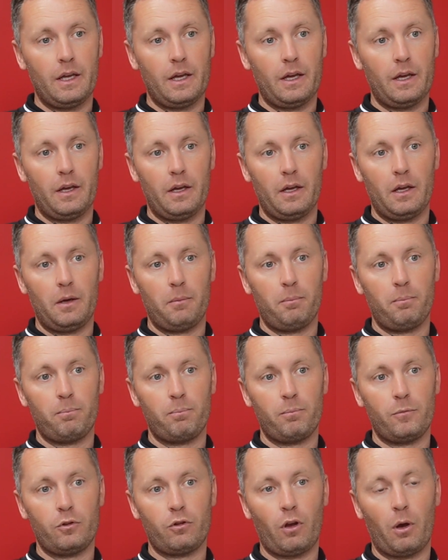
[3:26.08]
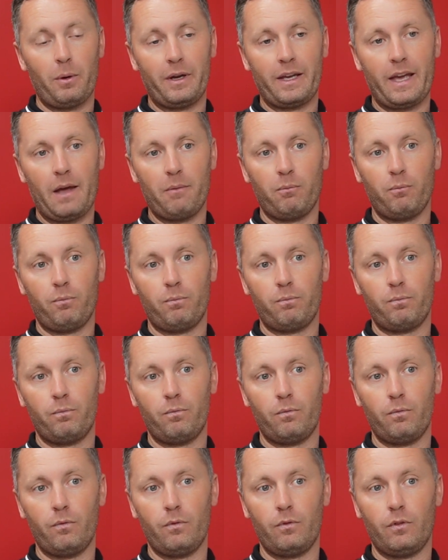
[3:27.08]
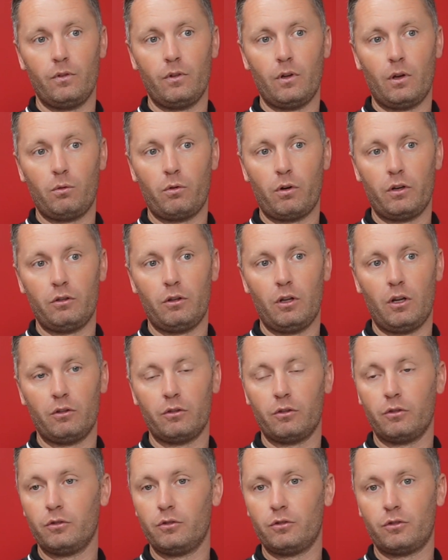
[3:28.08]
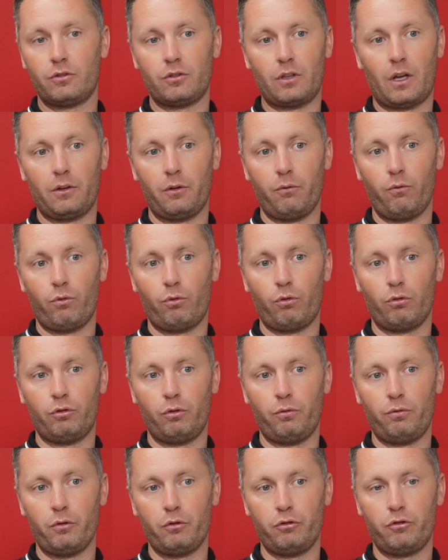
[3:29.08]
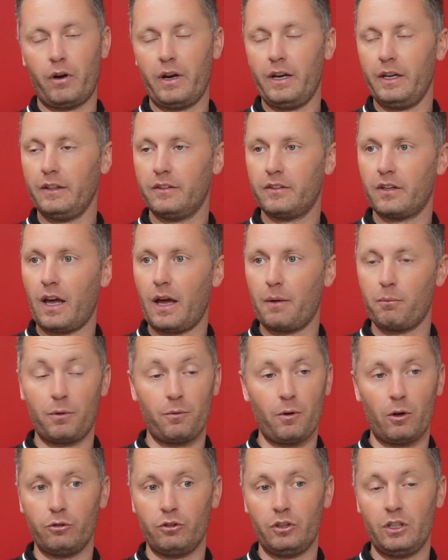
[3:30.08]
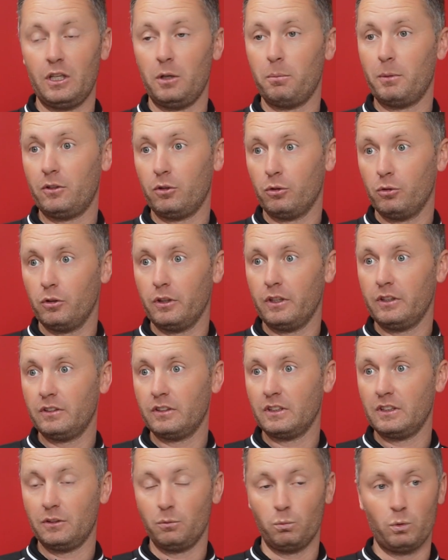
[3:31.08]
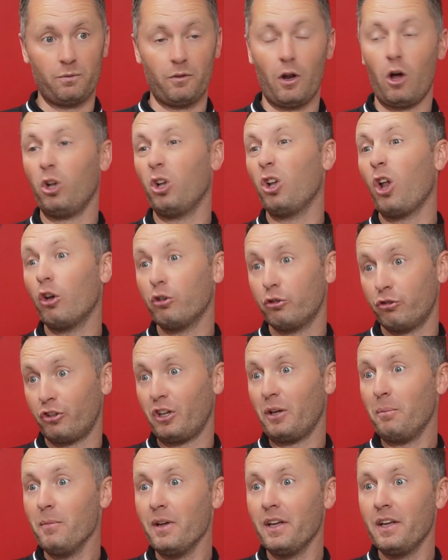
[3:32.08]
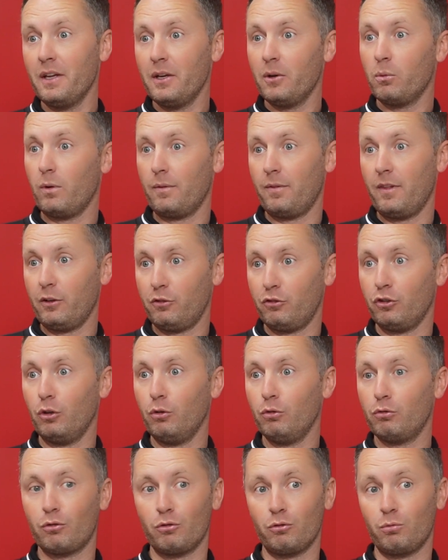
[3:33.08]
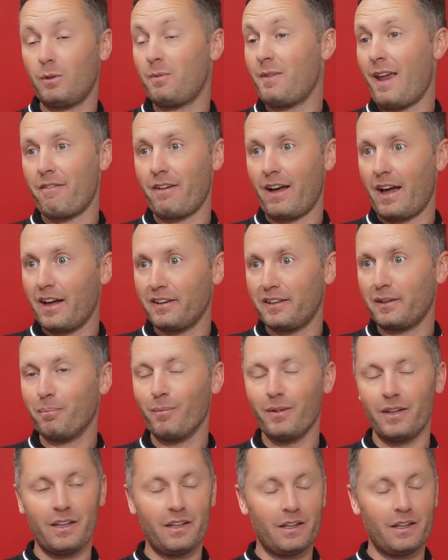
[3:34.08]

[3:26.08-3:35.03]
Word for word: Um, so again, you know, Chris Long's had such a frustrating time. We've not seen him at all this season. We've not lost him with this news because we've never had him.